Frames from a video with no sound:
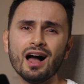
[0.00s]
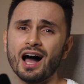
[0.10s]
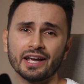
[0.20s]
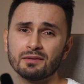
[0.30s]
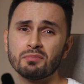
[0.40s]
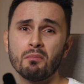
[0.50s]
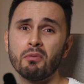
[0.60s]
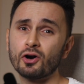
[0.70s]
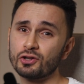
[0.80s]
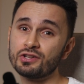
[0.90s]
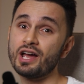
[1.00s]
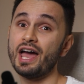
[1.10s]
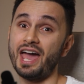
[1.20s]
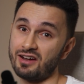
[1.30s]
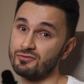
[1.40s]
I get bombarded
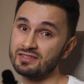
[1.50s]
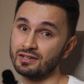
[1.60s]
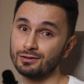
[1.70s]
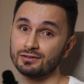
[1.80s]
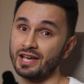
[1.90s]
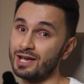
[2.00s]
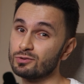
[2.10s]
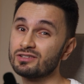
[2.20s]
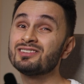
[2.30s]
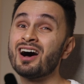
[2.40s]
every single day with